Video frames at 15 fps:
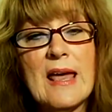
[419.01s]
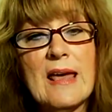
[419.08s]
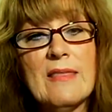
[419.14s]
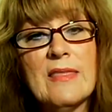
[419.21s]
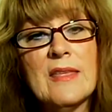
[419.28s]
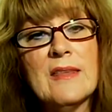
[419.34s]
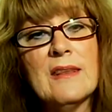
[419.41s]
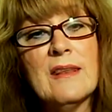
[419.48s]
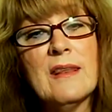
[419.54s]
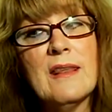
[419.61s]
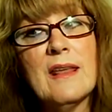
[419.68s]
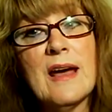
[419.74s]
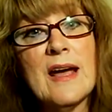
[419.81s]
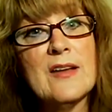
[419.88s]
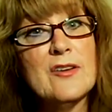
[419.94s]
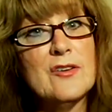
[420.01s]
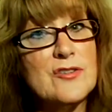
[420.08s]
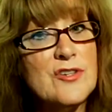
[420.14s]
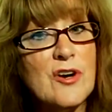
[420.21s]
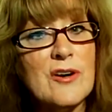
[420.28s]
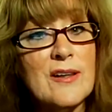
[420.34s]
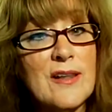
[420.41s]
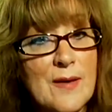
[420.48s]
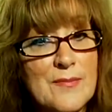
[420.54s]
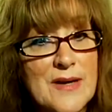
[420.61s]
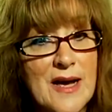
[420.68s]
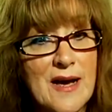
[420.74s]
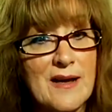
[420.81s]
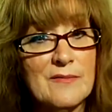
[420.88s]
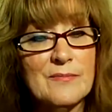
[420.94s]
And then I used our
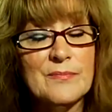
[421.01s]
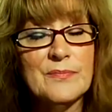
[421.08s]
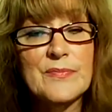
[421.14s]
alumni.